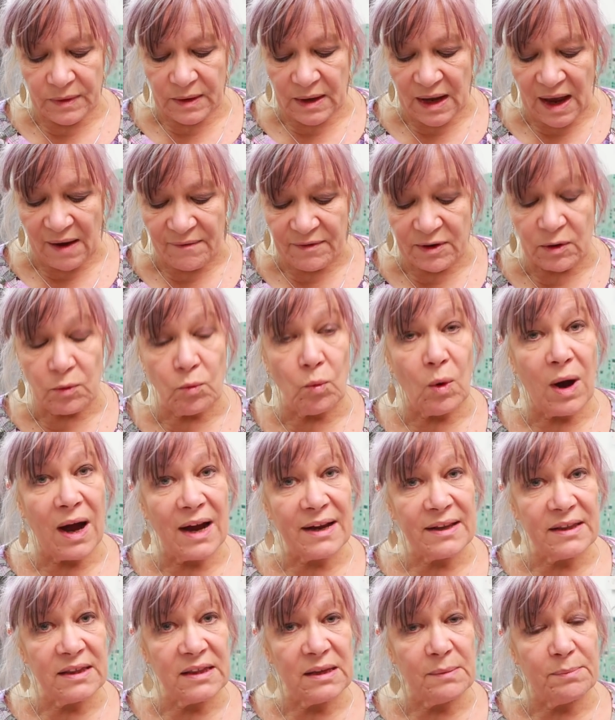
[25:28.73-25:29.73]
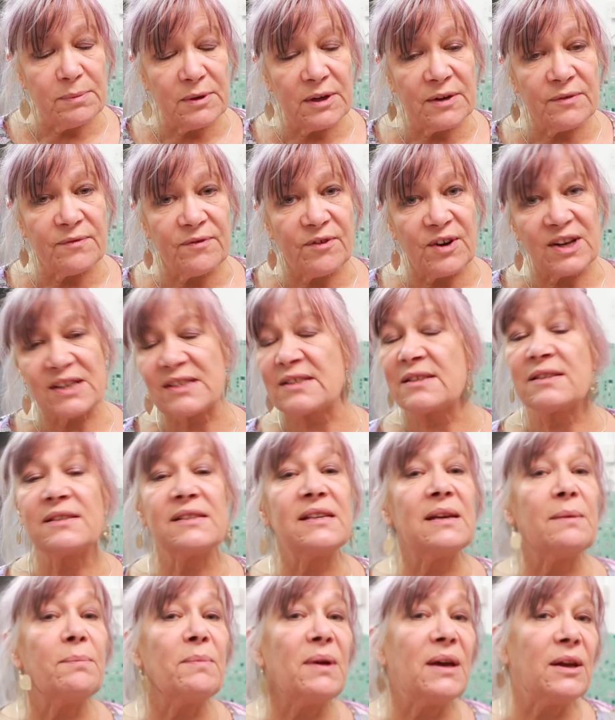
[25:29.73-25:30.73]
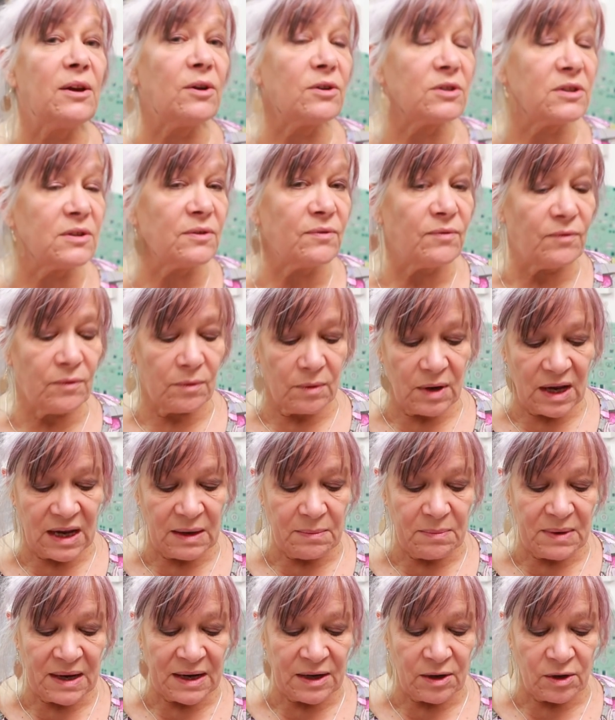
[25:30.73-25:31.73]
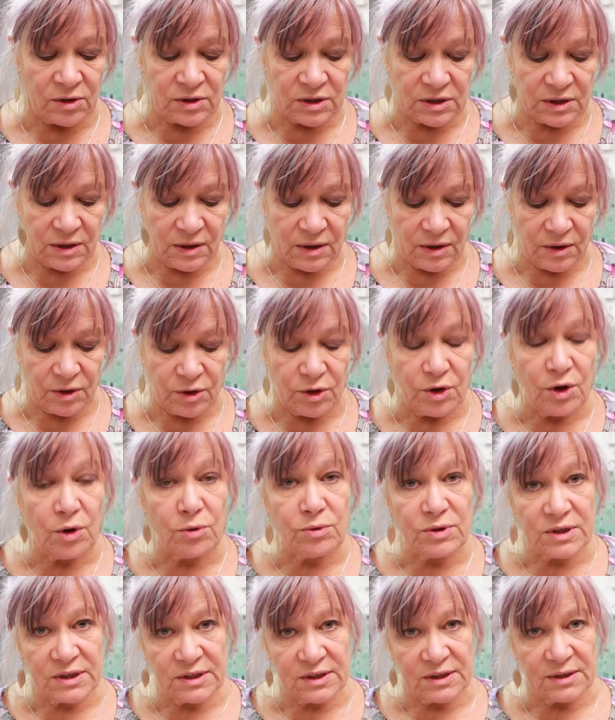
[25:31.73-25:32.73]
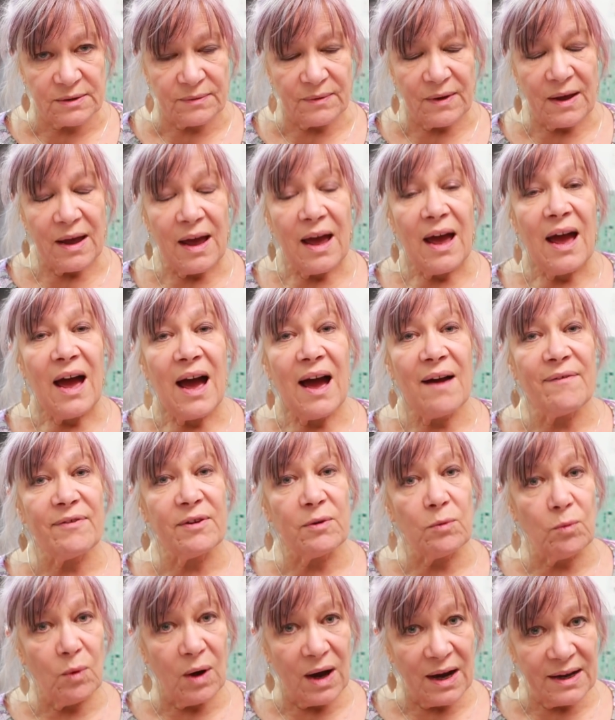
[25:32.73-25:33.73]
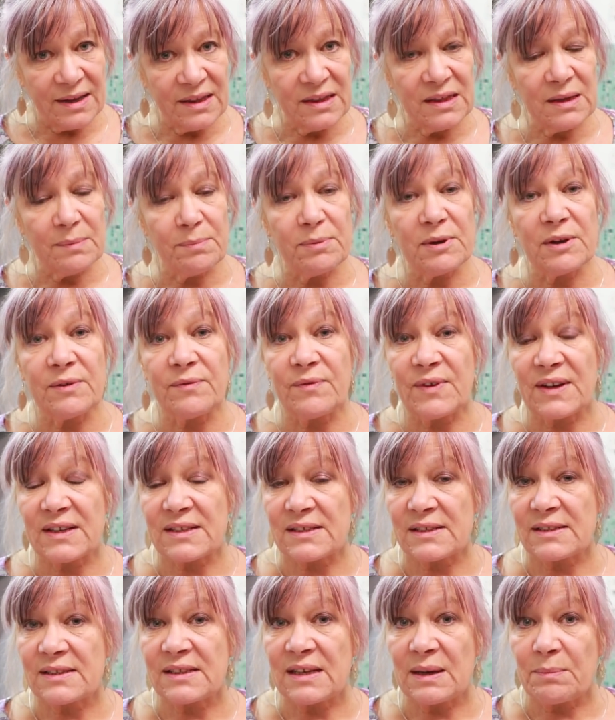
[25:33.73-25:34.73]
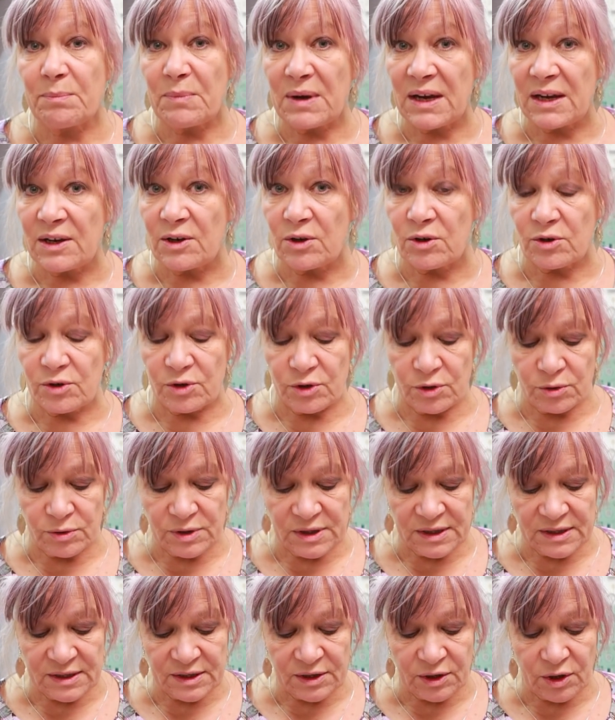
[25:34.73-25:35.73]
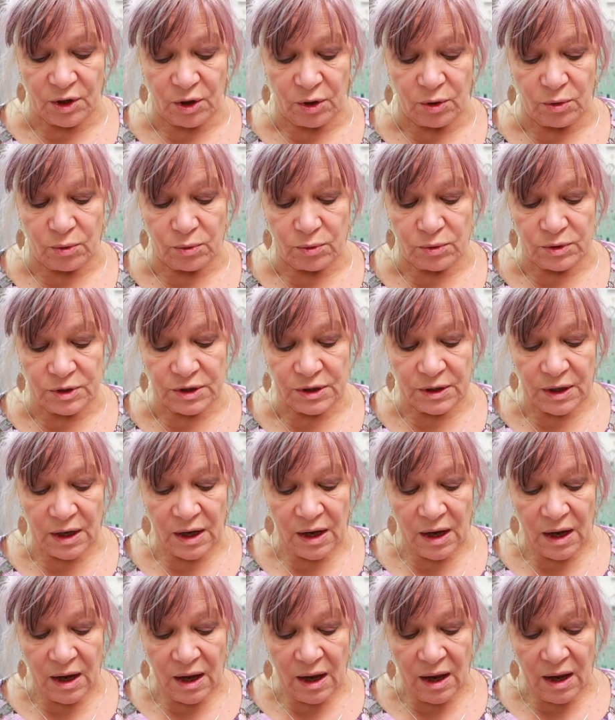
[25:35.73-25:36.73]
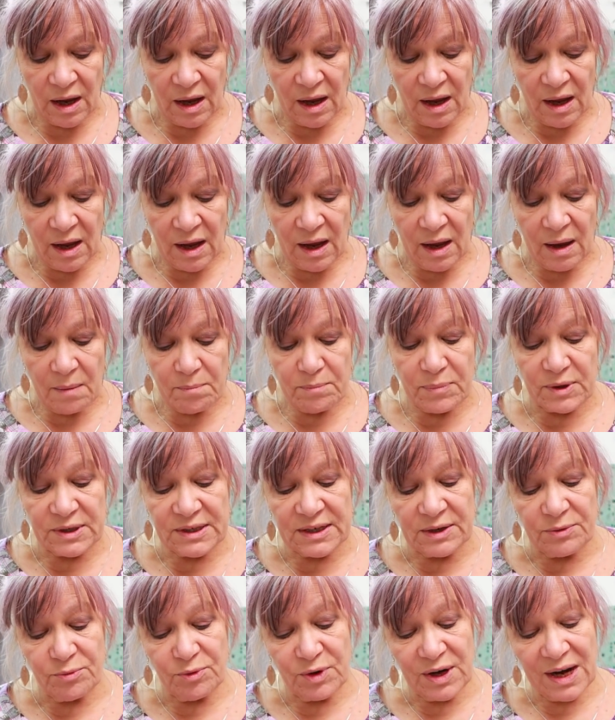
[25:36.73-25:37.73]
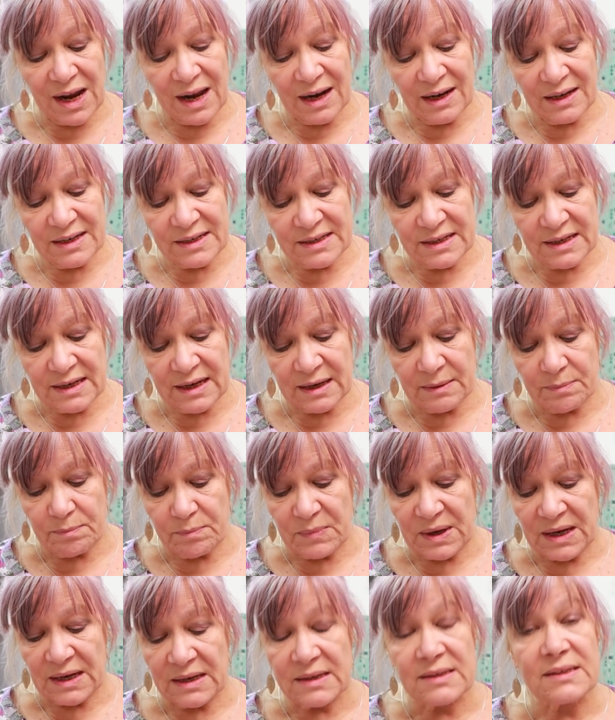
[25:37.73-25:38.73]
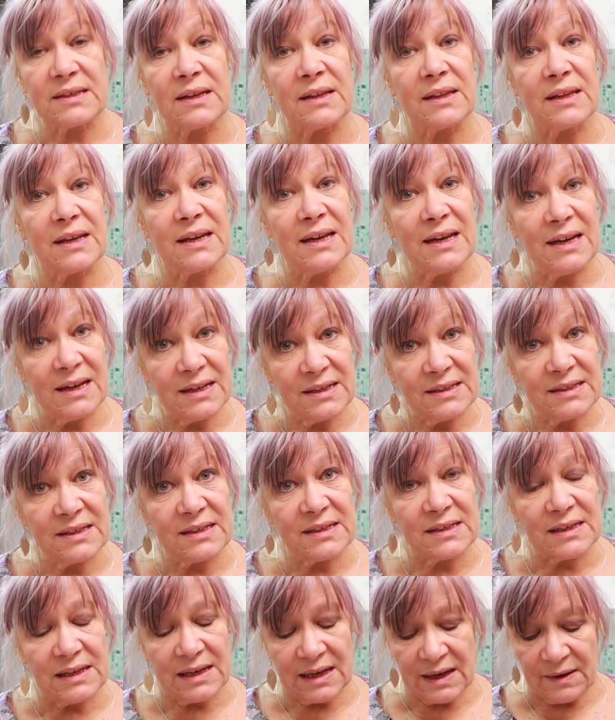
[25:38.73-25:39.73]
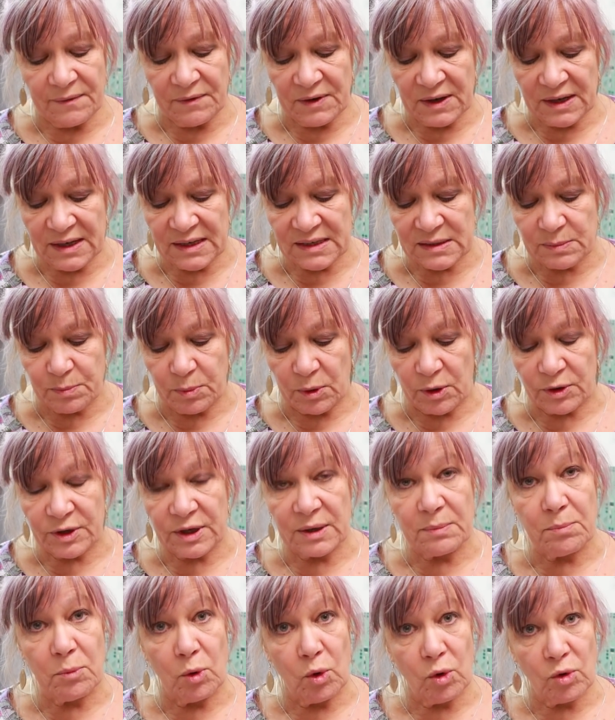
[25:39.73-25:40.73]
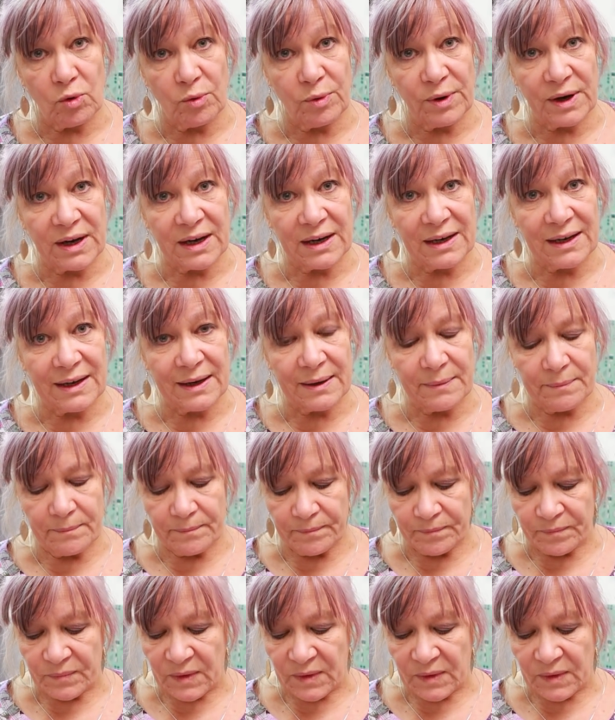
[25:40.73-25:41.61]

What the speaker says: Having widened the blood vessels, he may not notice. Having widened the blood vessels, he may not notice the cold. But in reality, it means that the heat is leaving his body more quickly.